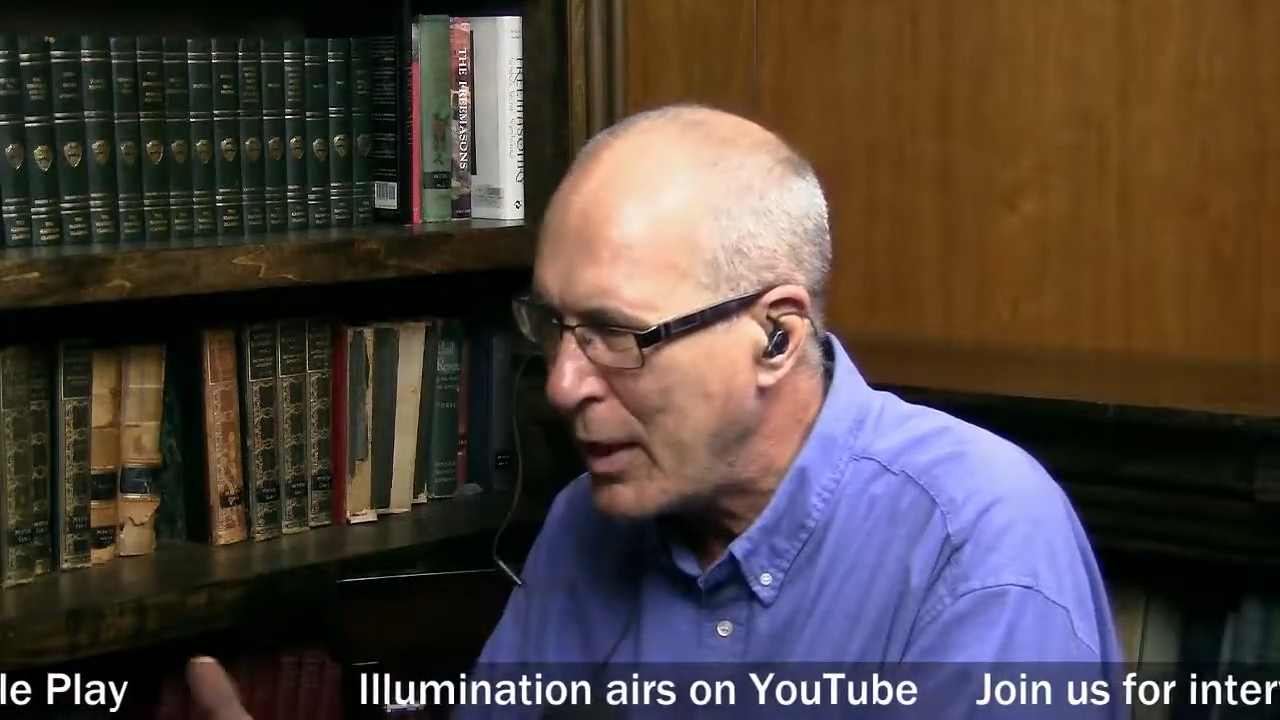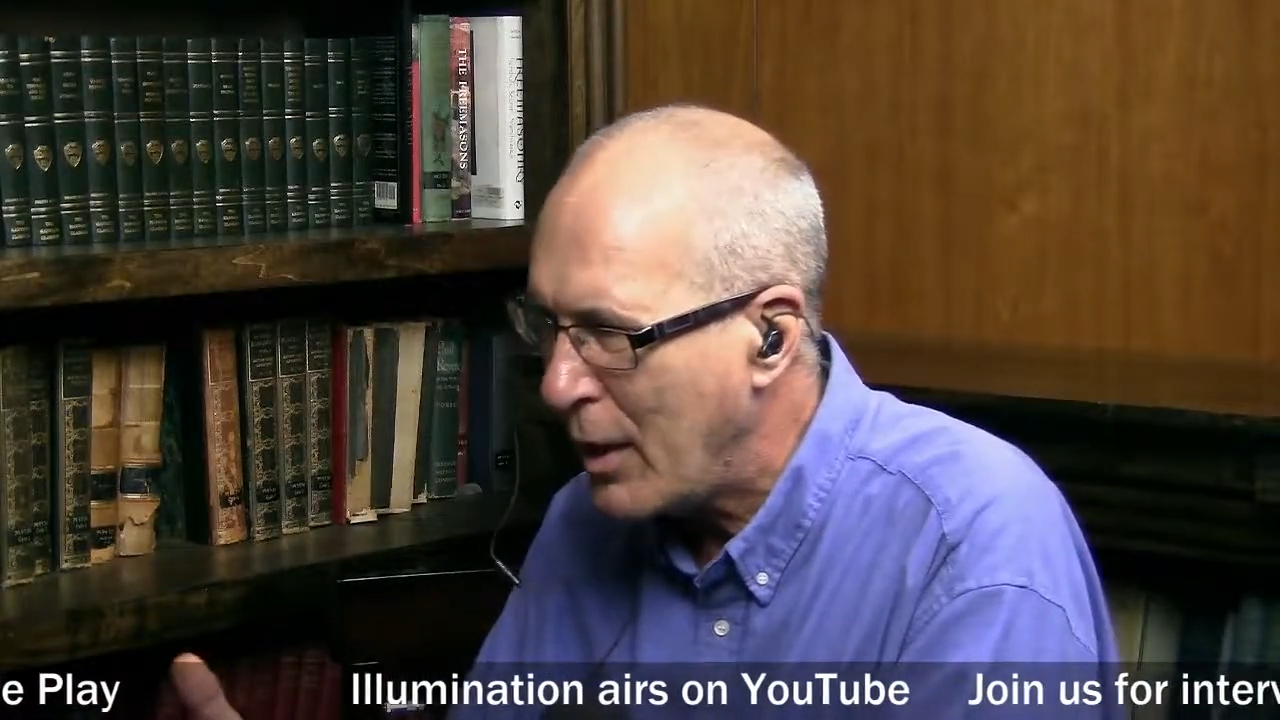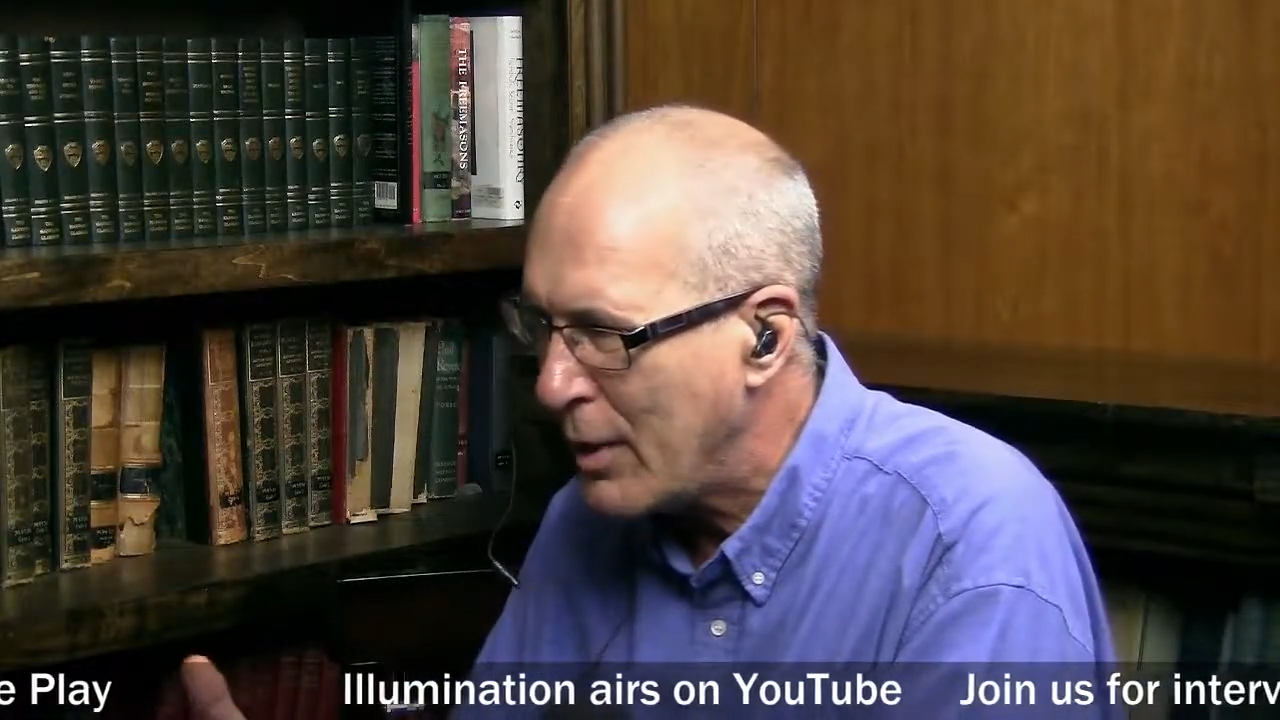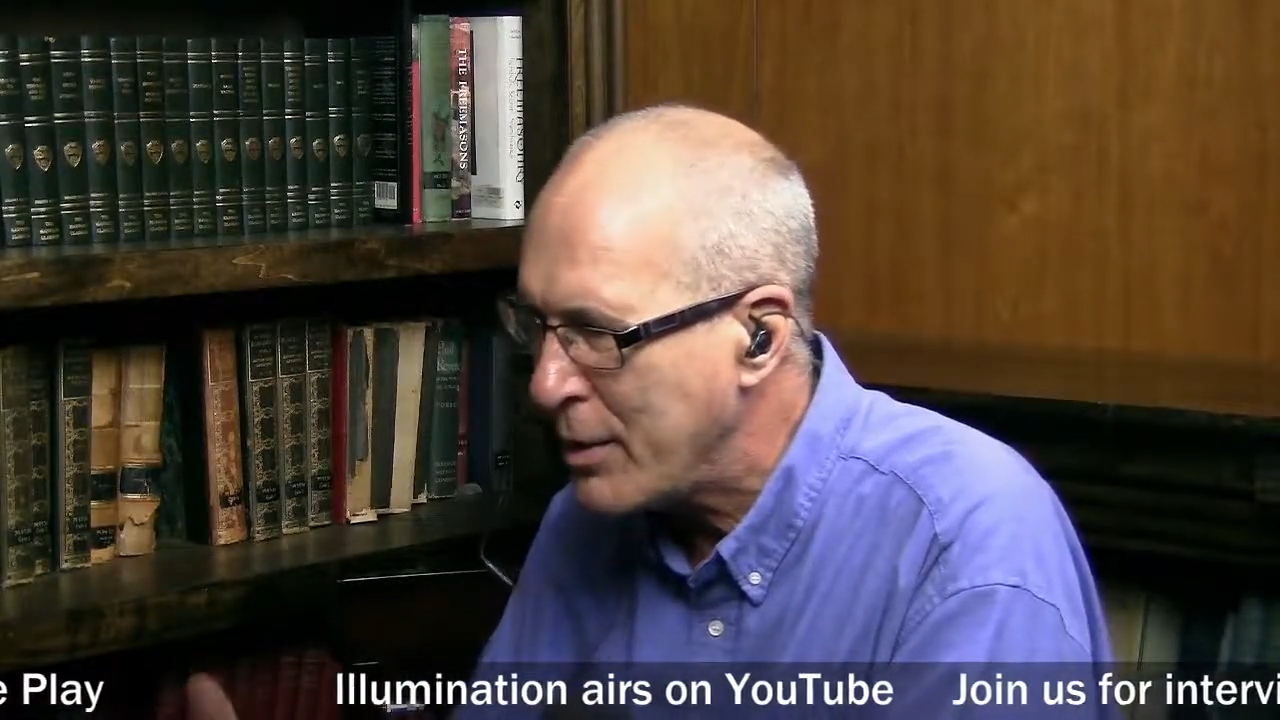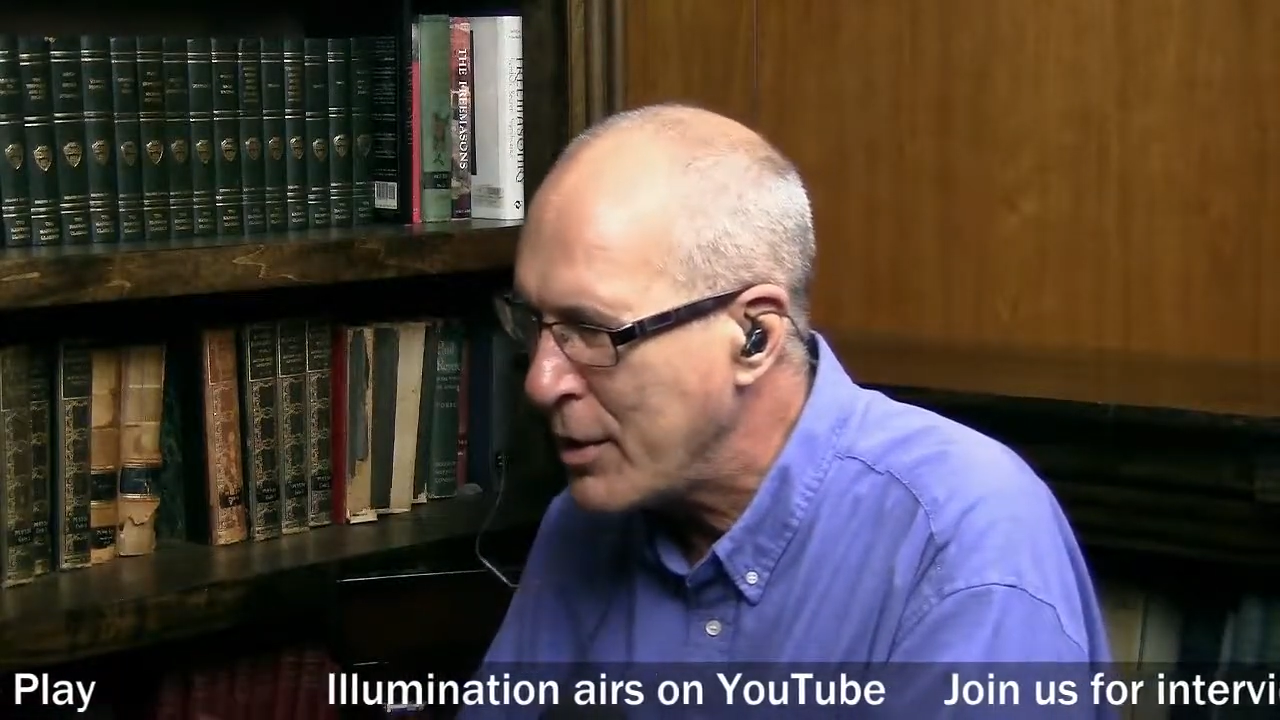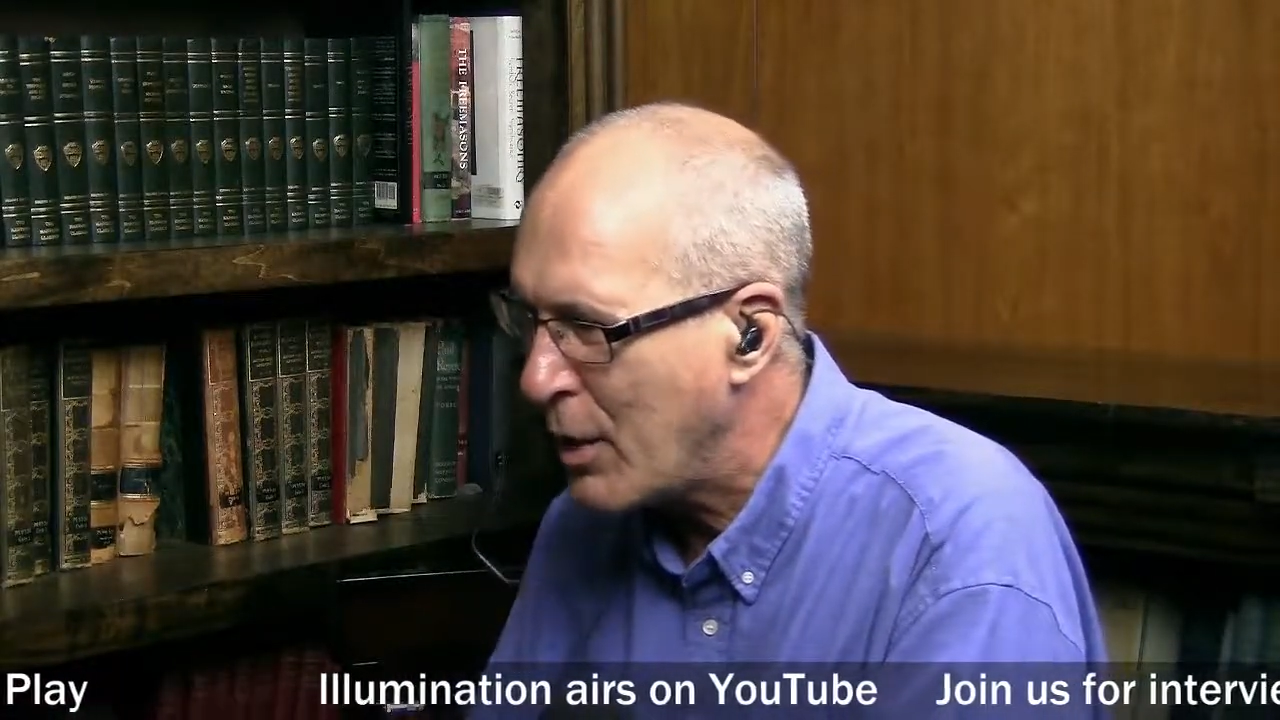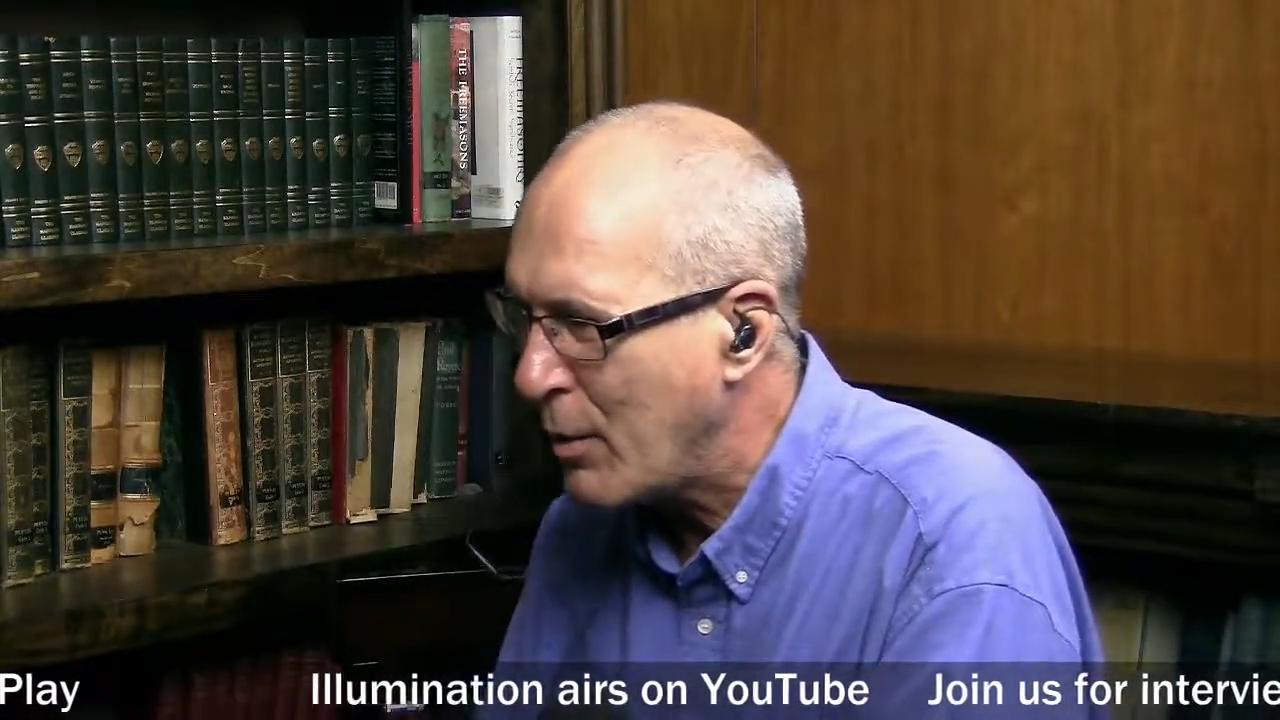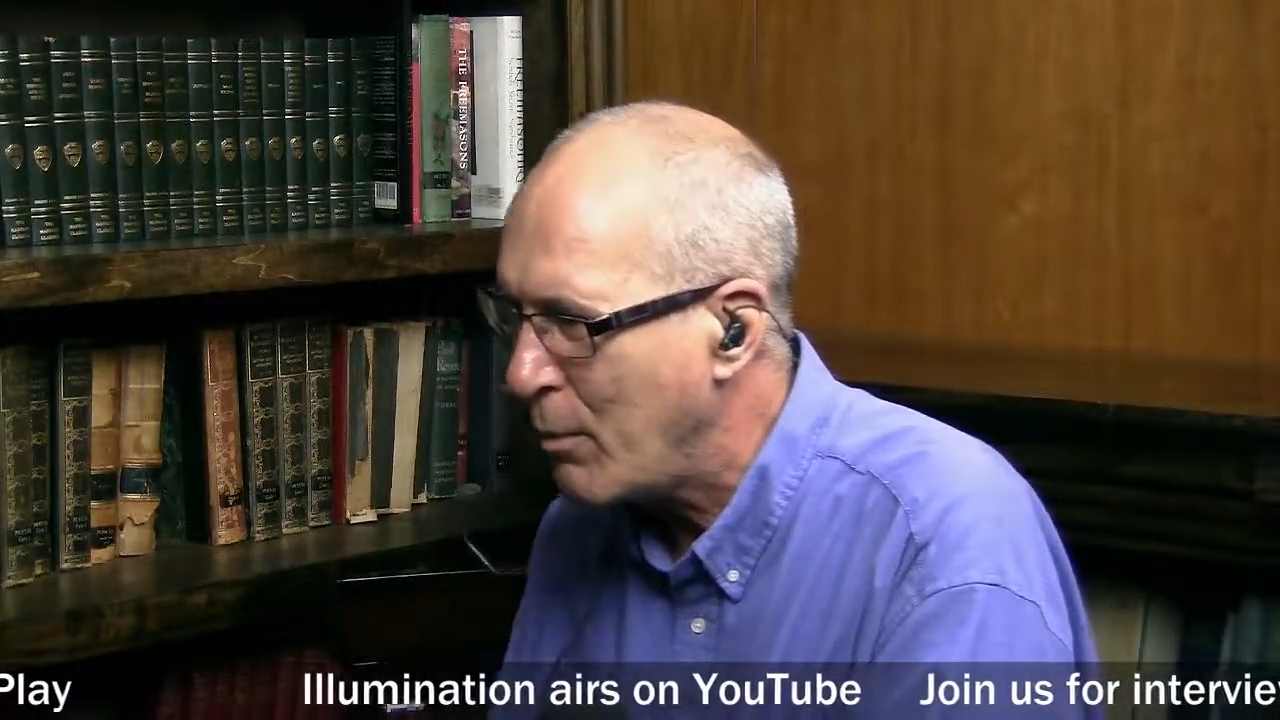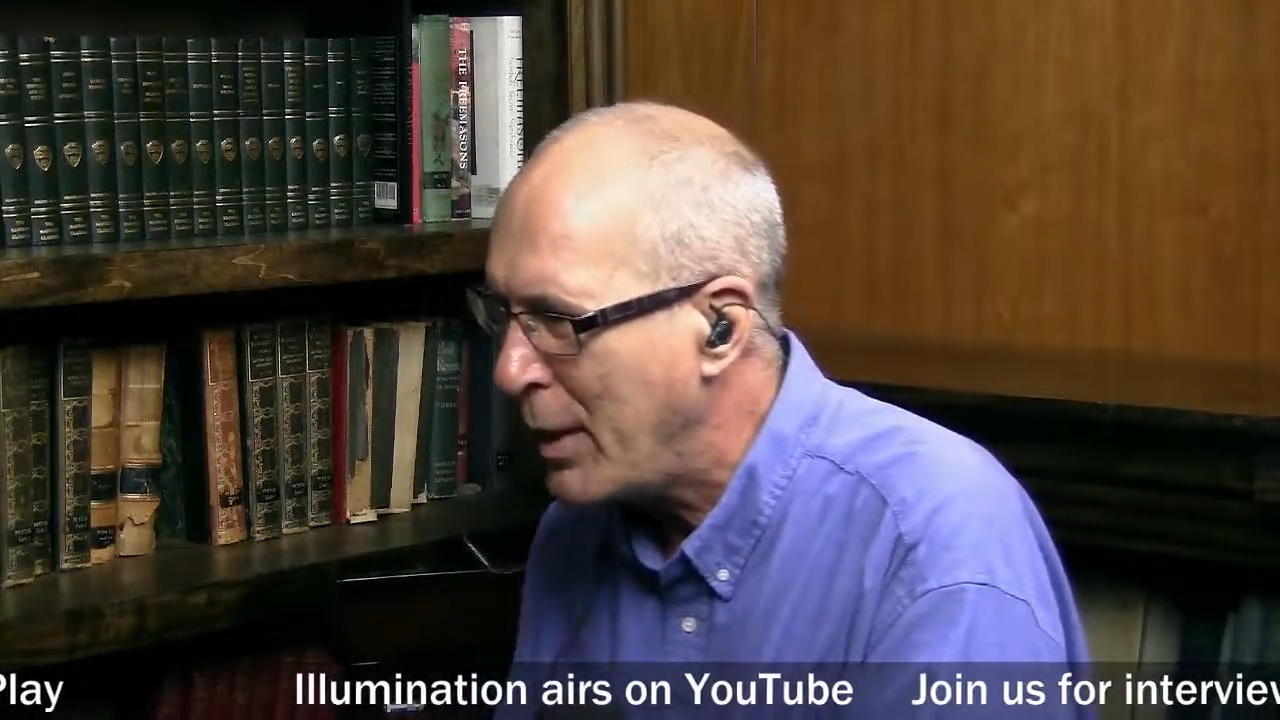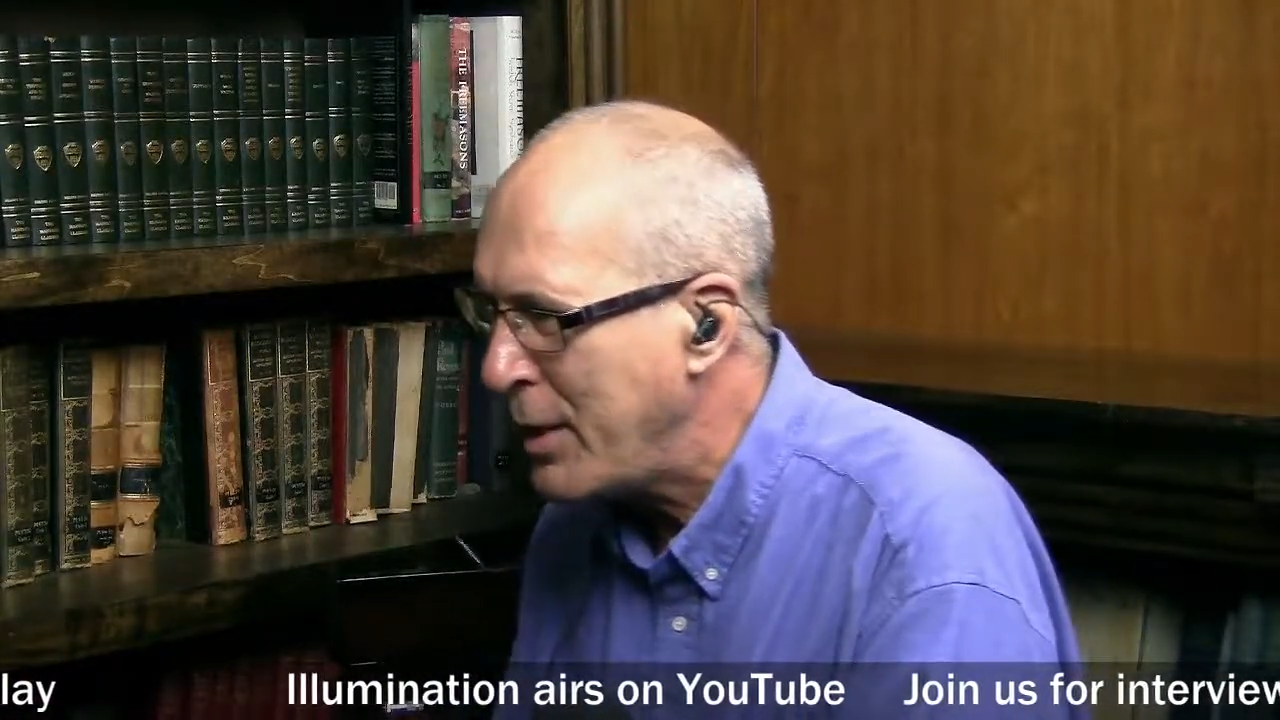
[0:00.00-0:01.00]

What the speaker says: What